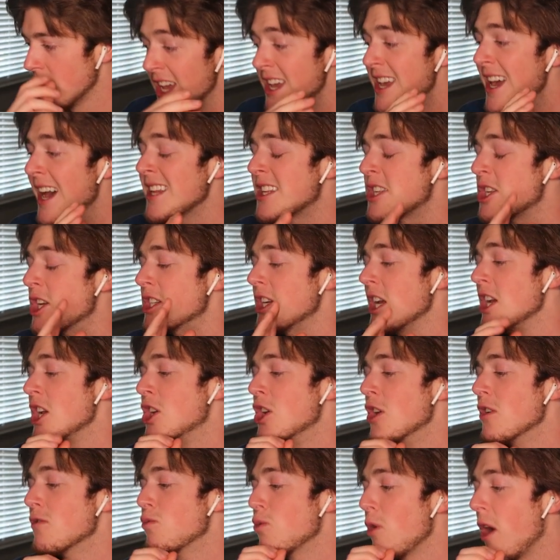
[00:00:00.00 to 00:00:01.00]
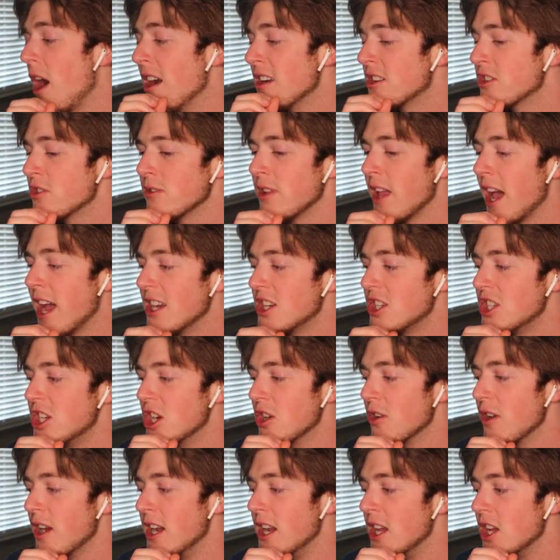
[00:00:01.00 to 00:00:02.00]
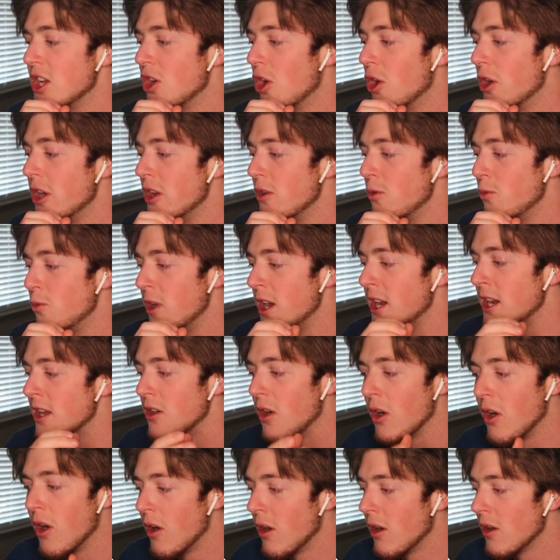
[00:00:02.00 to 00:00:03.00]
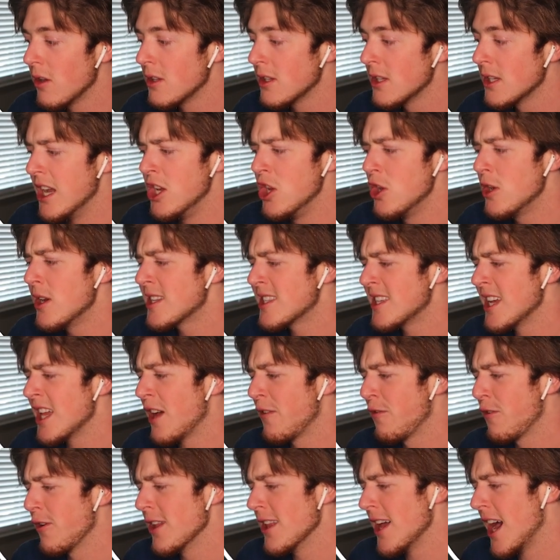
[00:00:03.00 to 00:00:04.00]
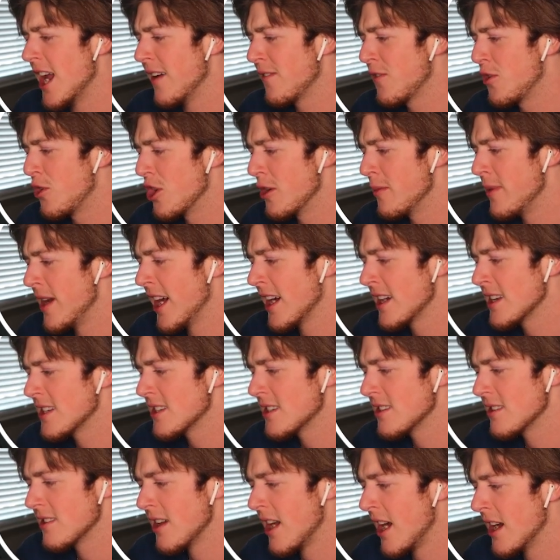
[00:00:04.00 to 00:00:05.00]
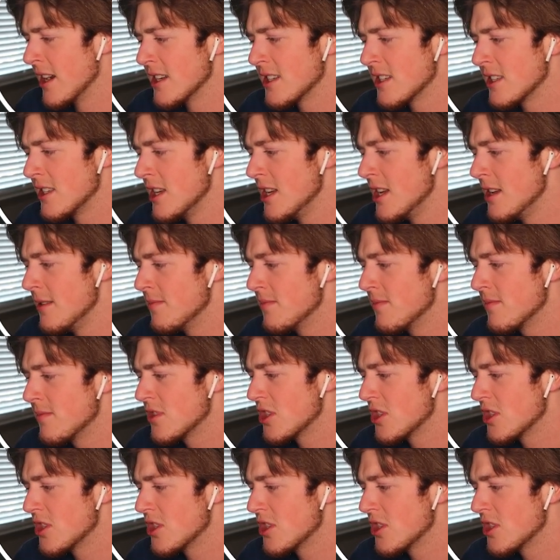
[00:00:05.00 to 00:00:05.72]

He had such a good roster last year and he couldn't win at all. And you can say that for a lot of quarterbacks, honestly.